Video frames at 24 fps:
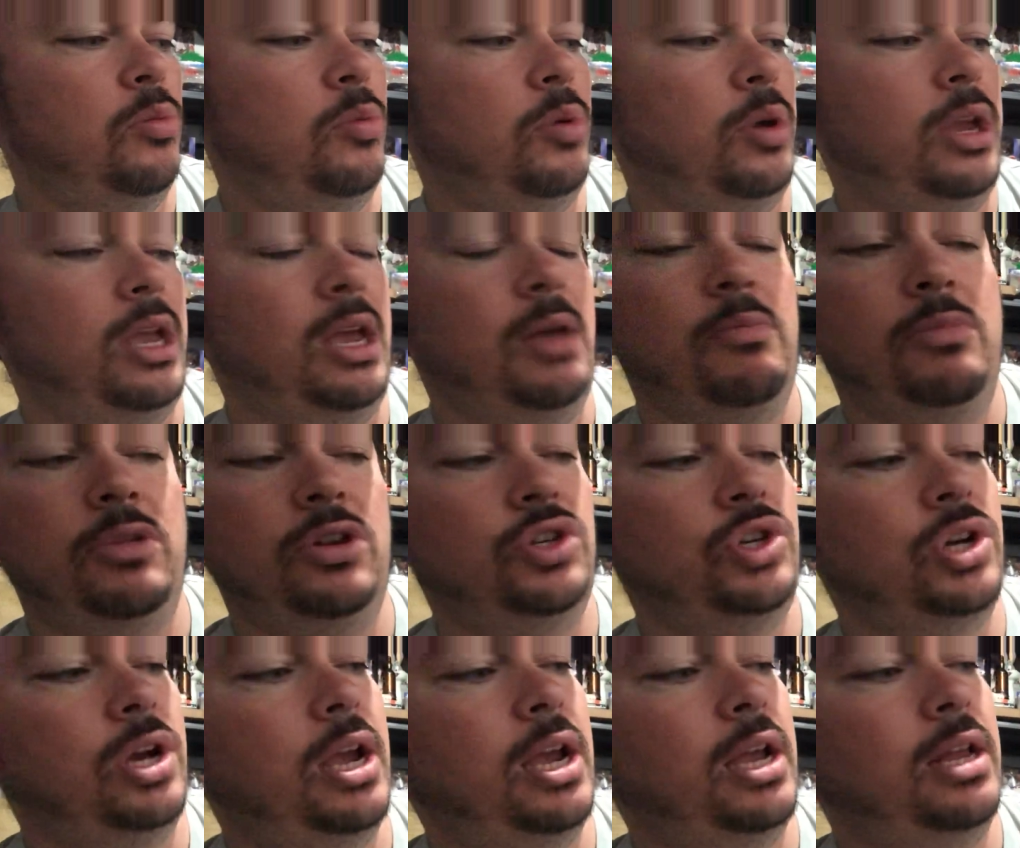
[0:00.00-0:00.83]
But again, me
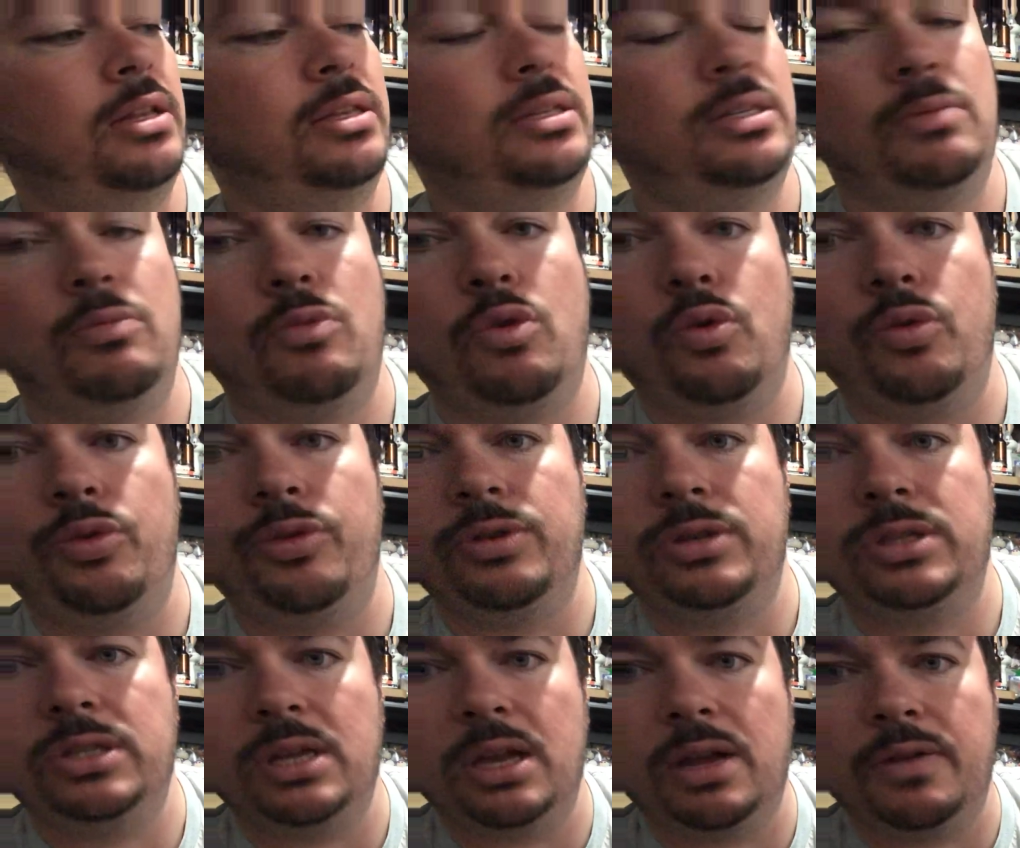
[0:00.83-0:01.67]
trying some
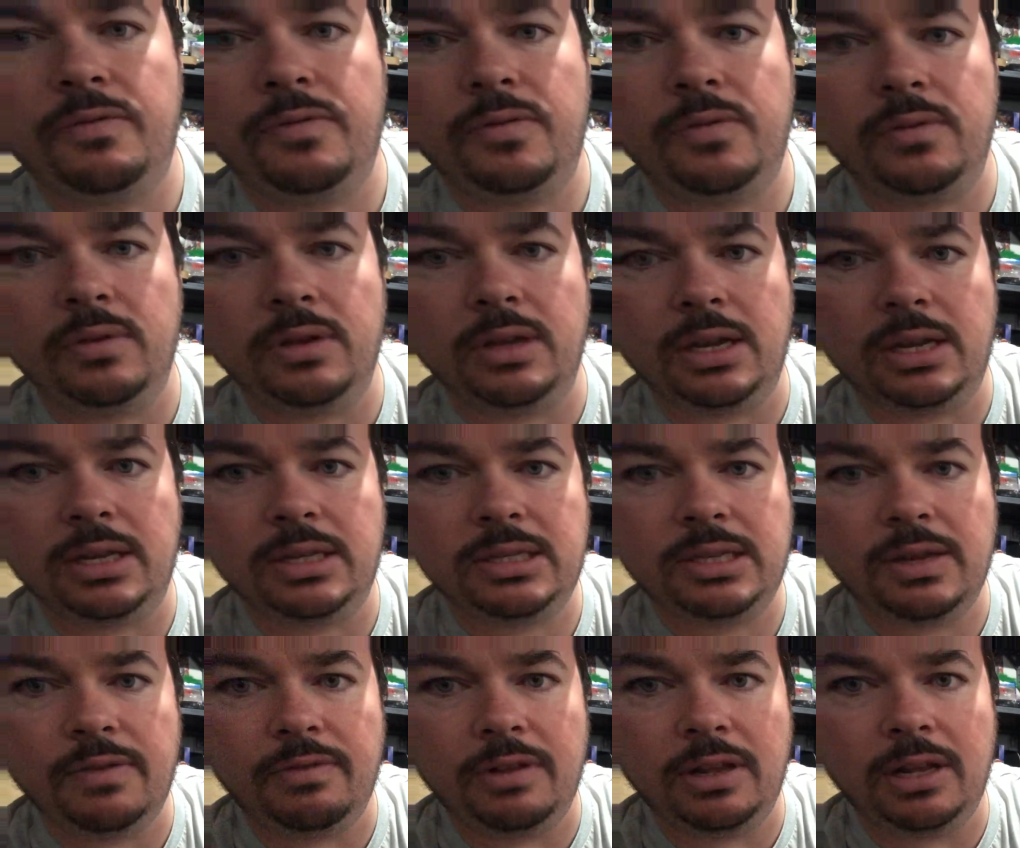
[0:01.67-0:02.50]
older stuff.
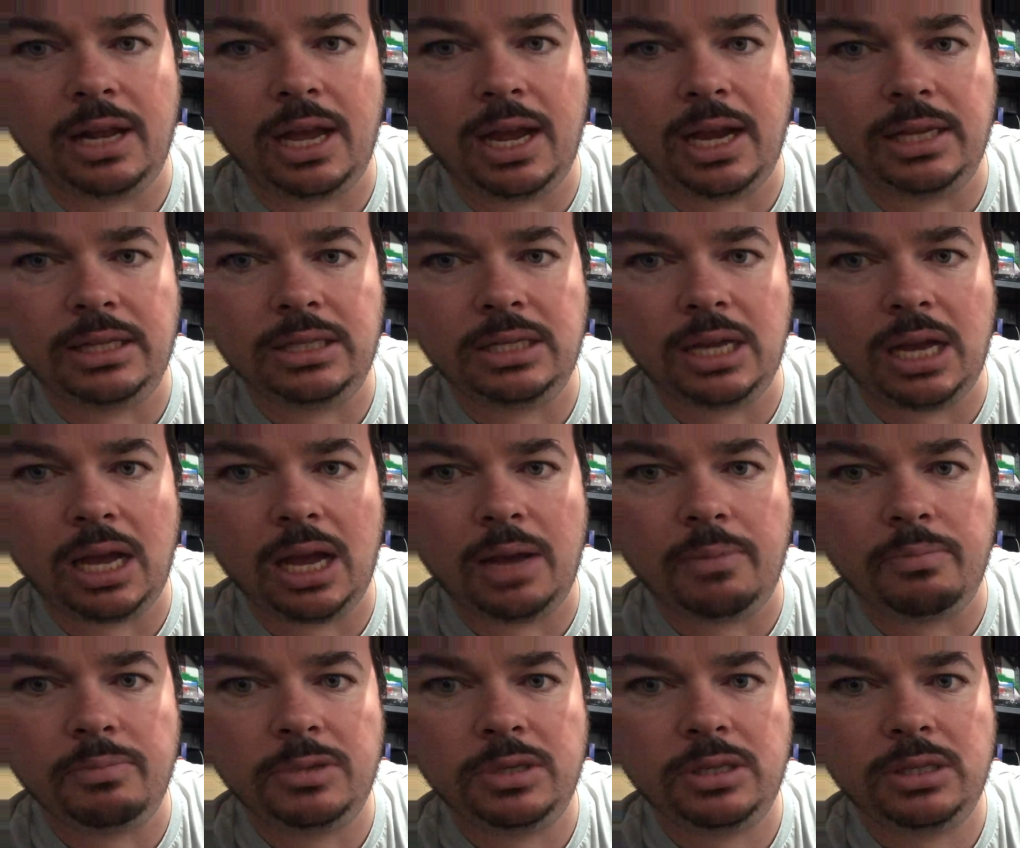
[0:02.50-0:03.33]
79
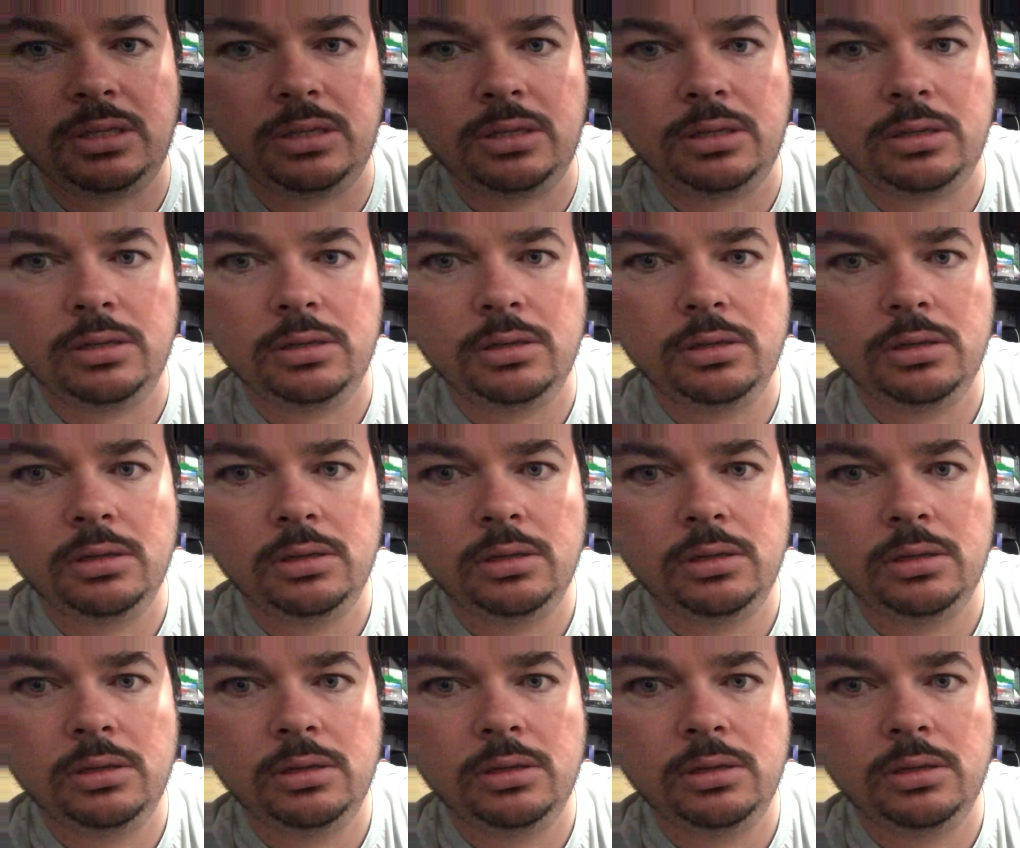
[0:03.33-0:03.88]
Topps.